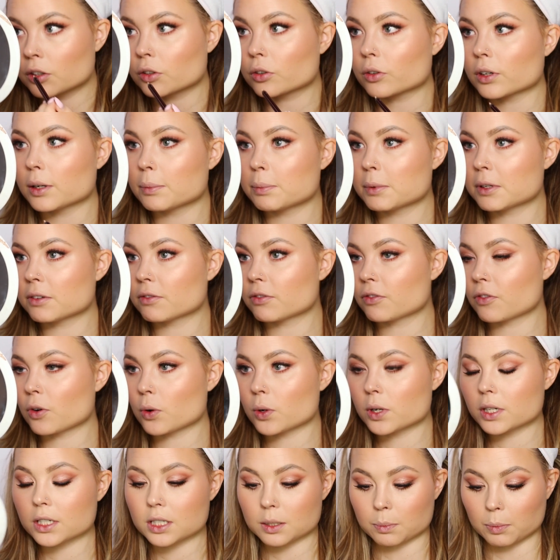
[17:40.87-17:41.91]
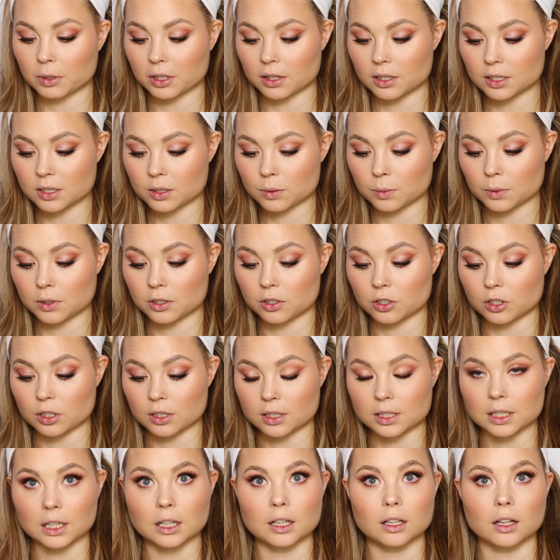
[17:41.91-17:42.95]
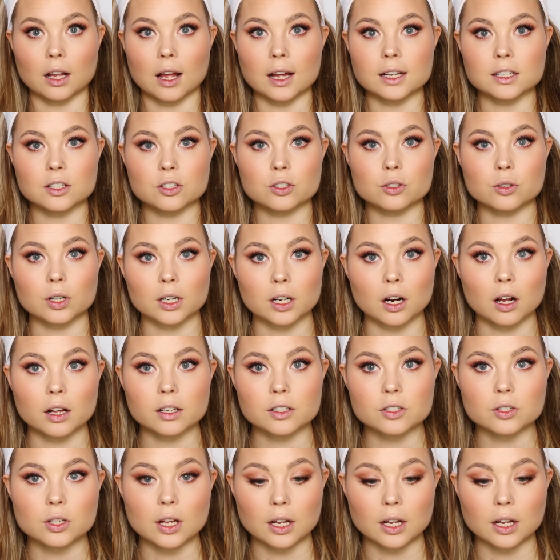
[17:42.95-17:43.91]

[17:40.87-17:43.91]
grip and force, but this one just glides straight on,